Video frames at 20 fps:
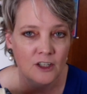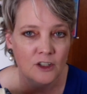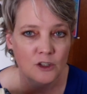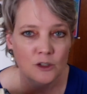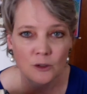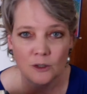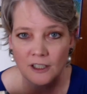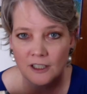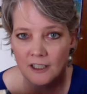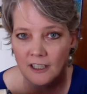
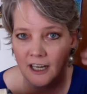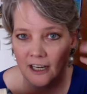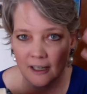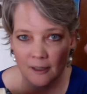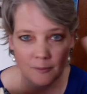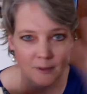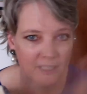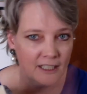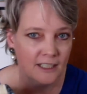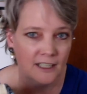You can
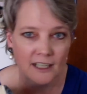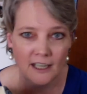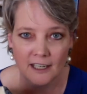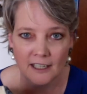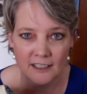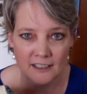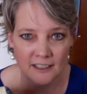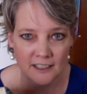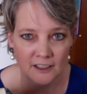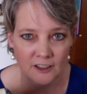come
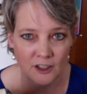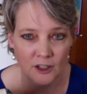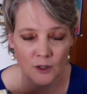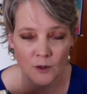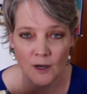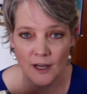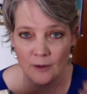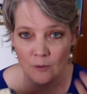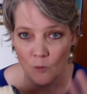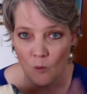
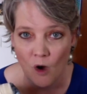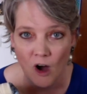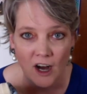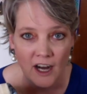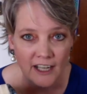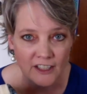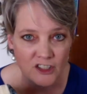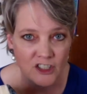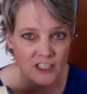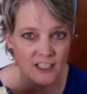incognito and
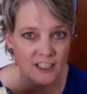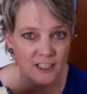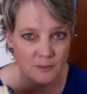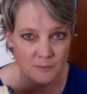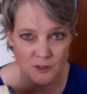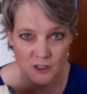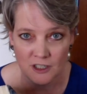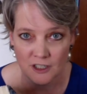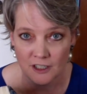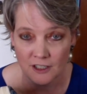watch and
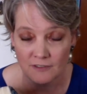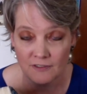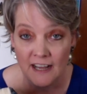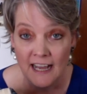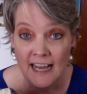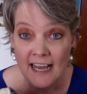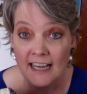observe.